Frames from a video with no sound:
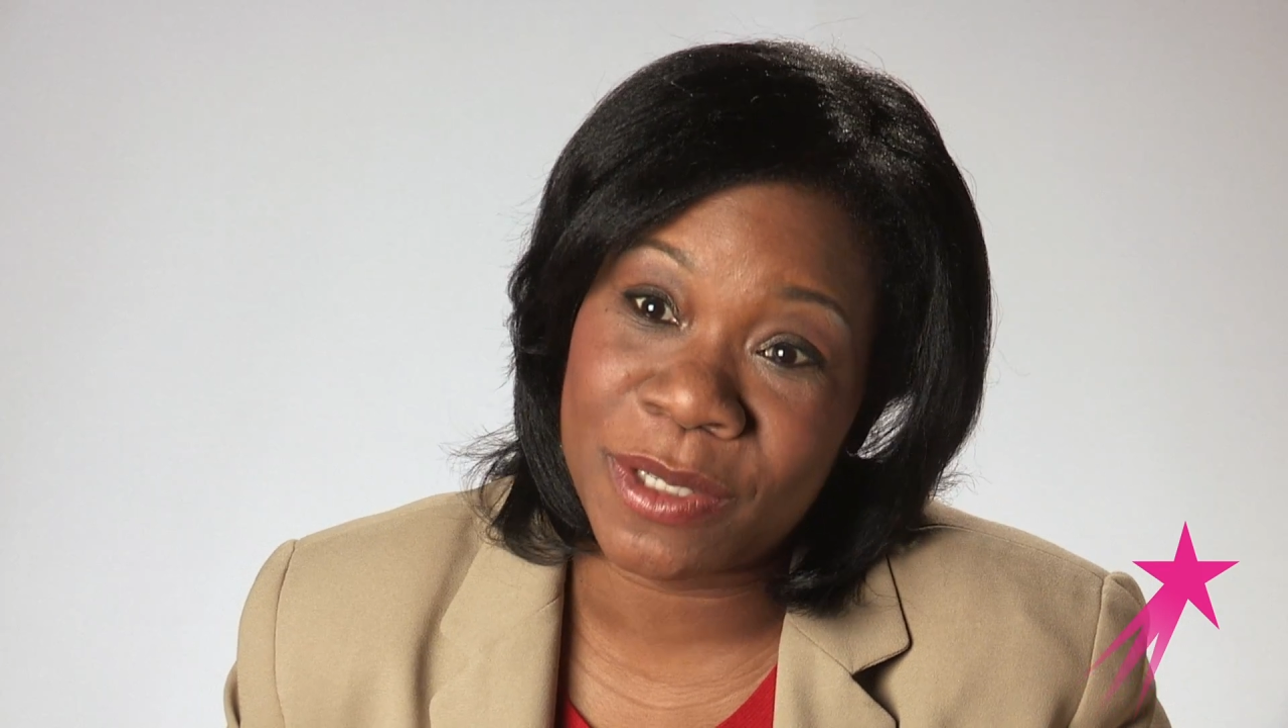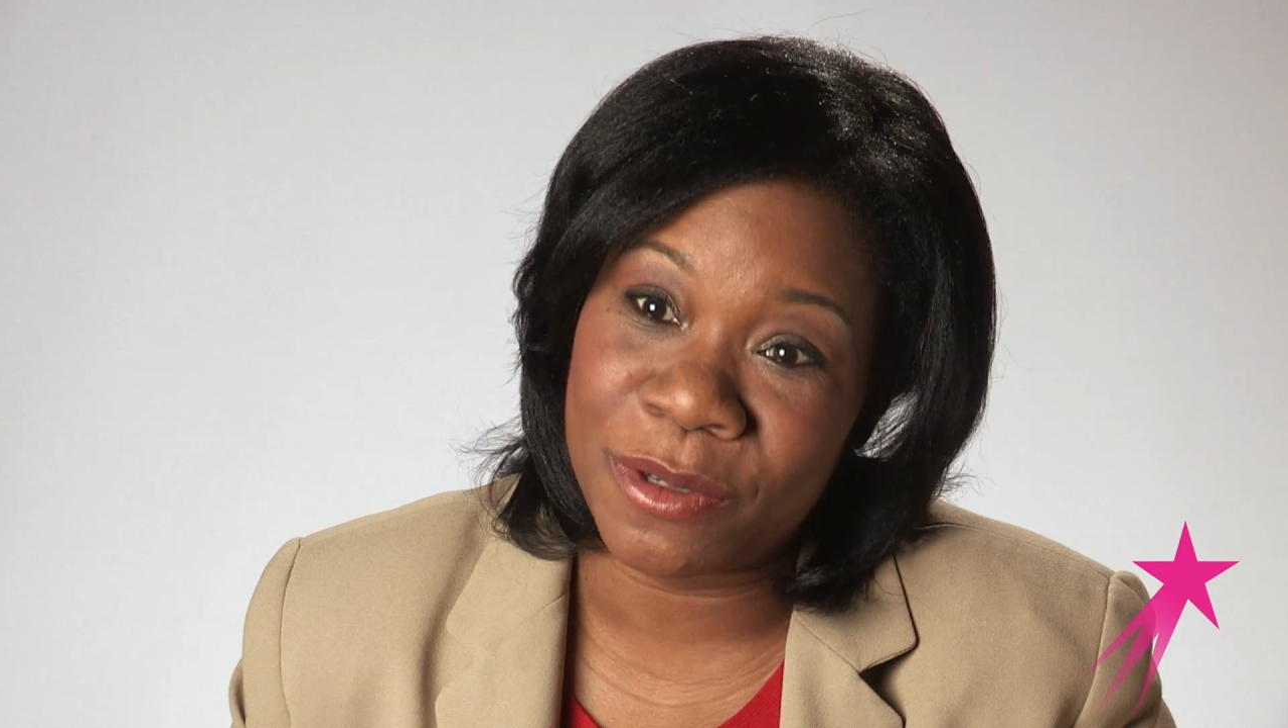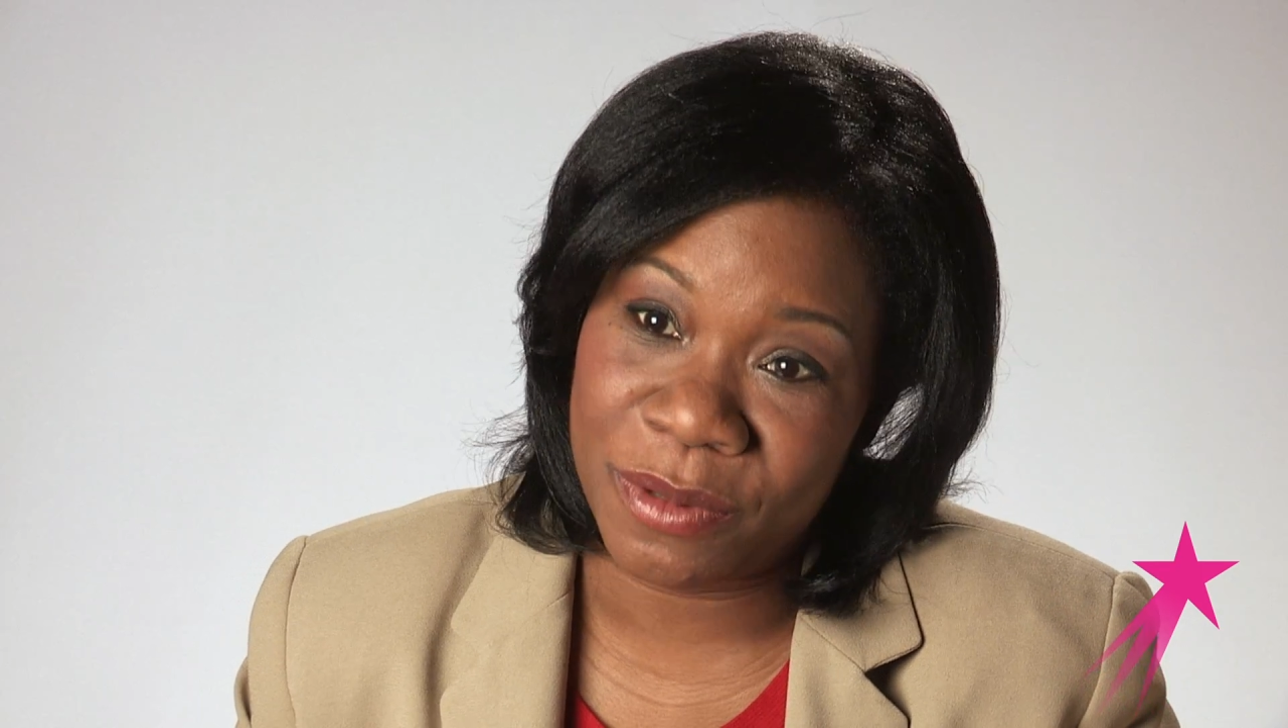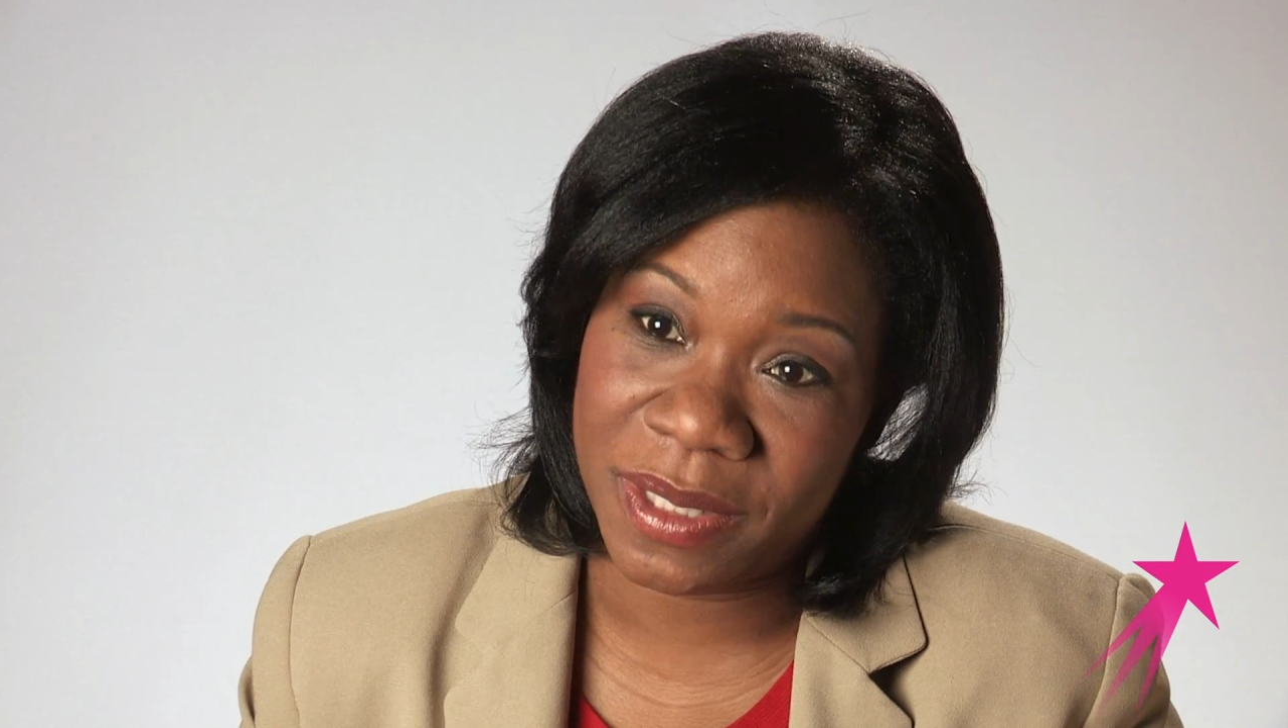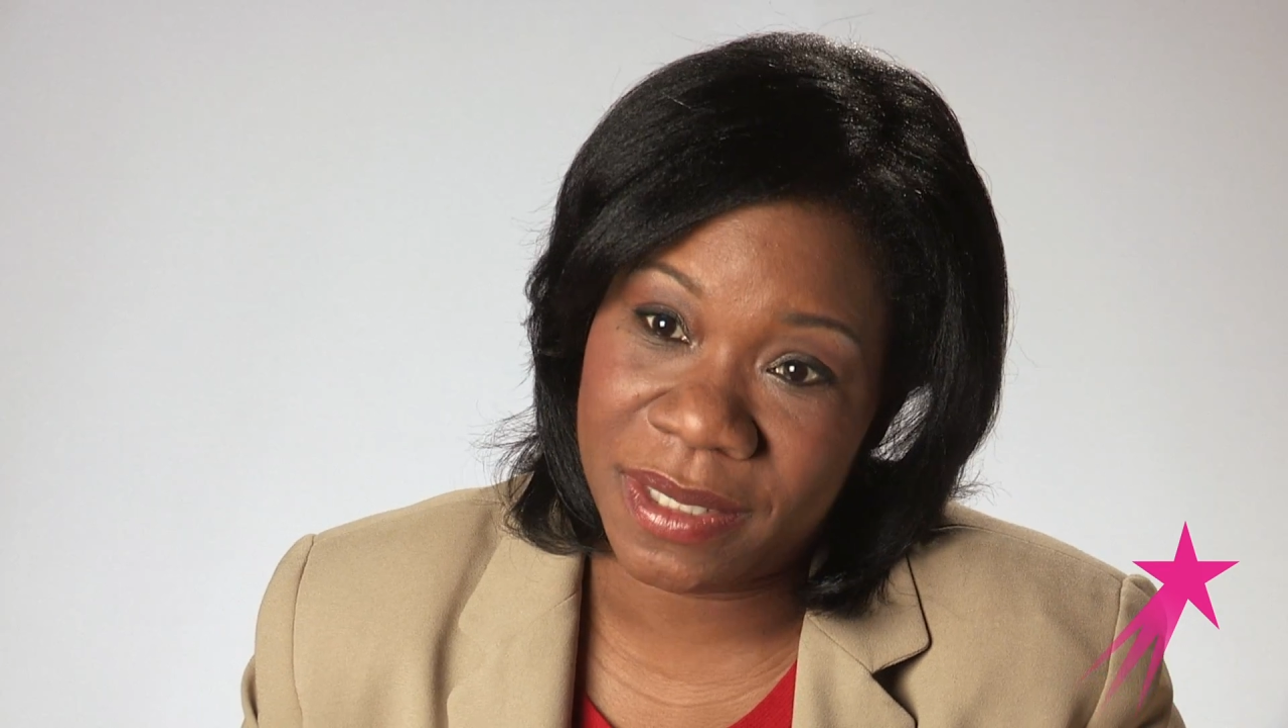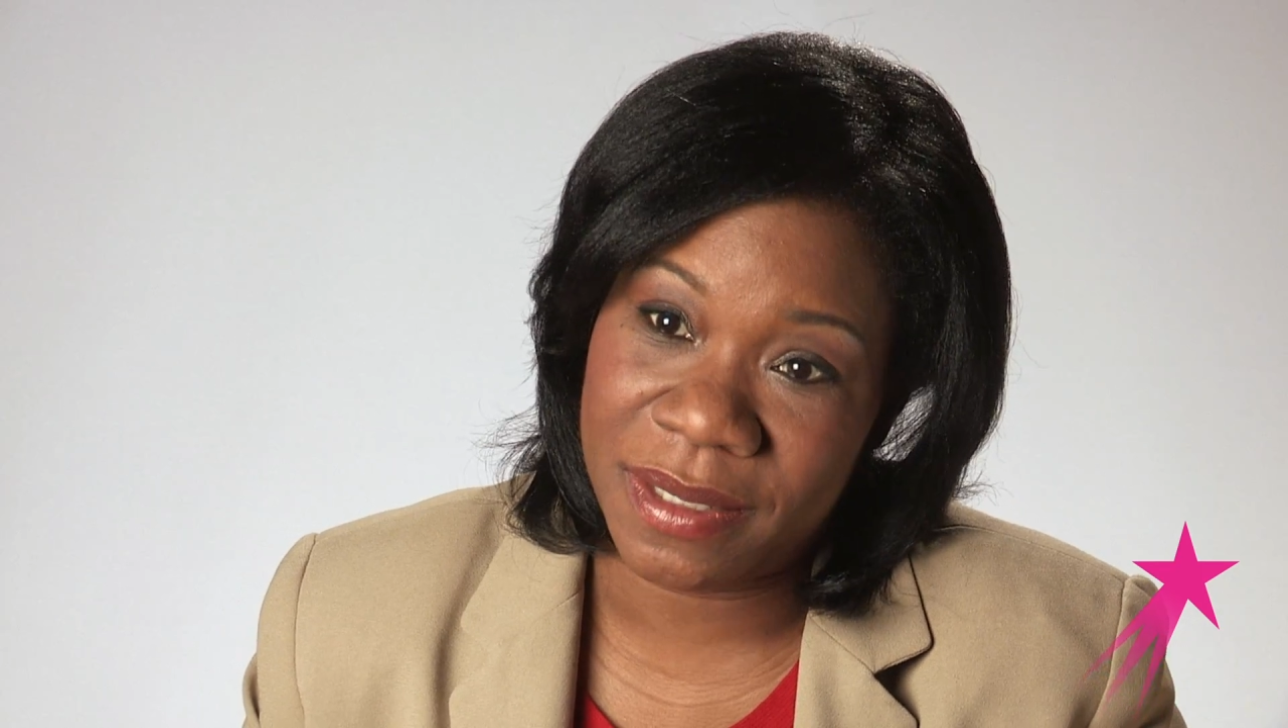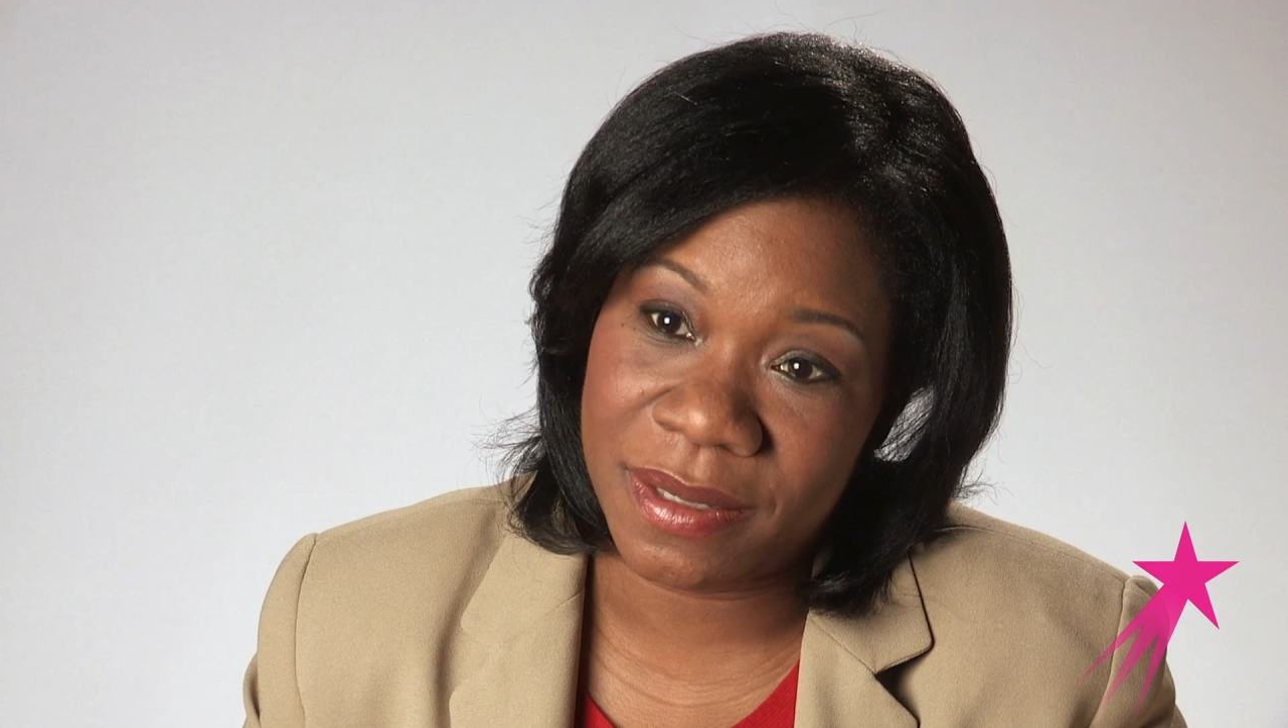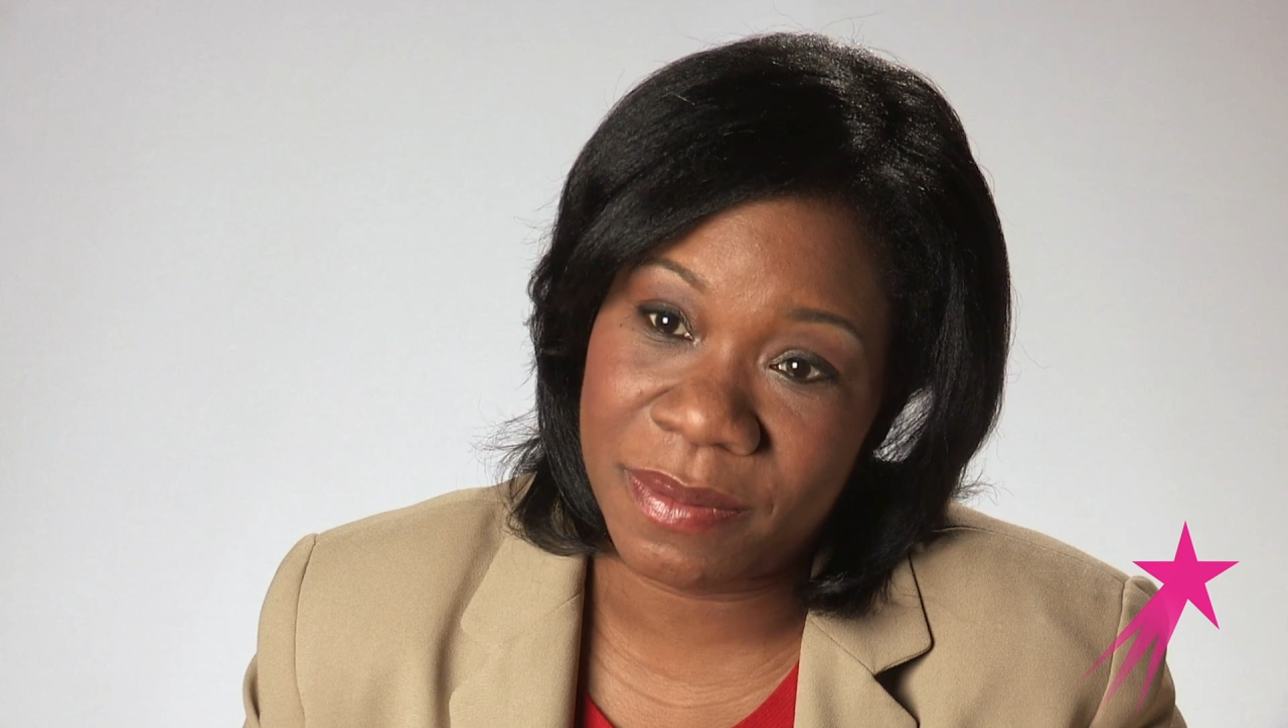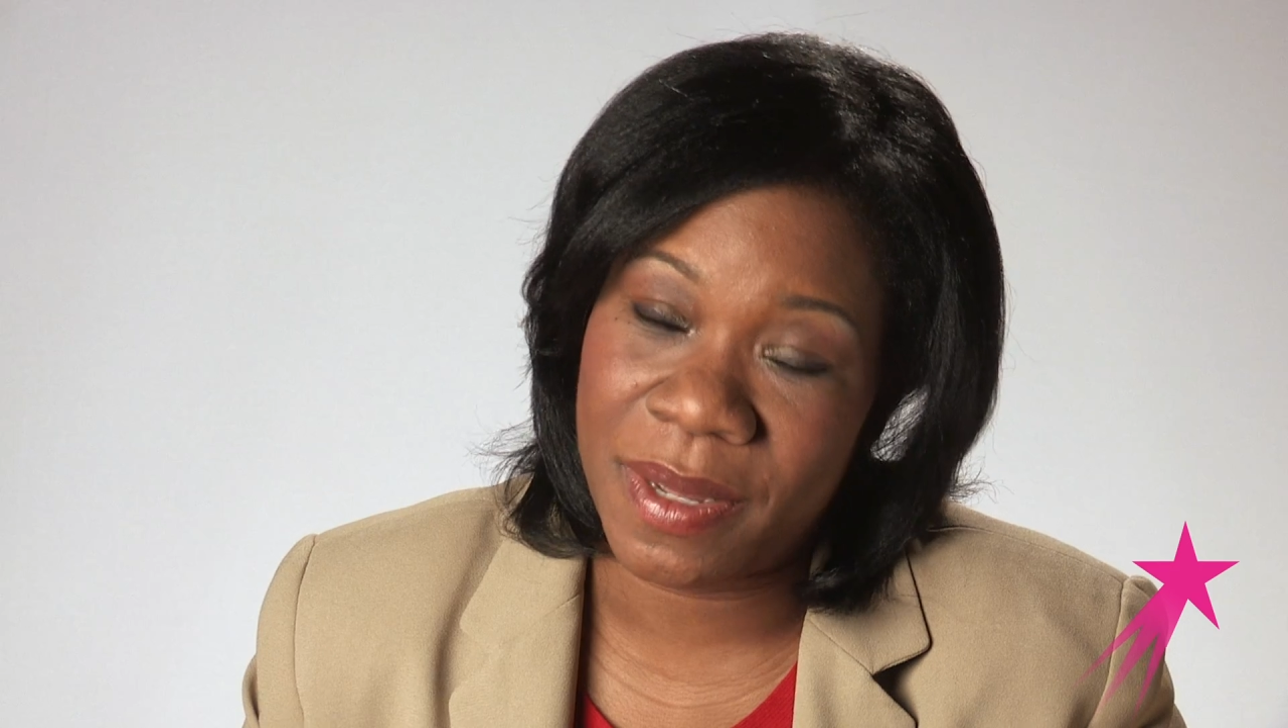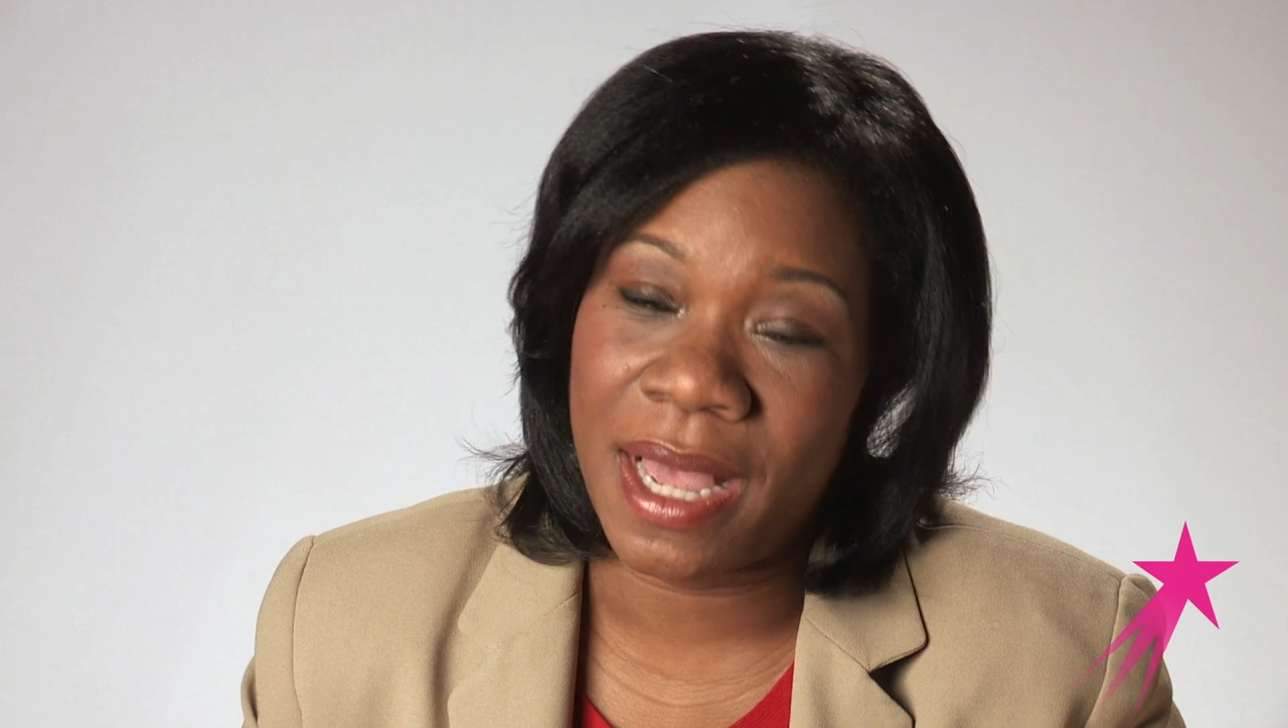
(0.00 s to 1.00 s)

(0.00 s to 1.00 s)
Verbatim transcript: school system.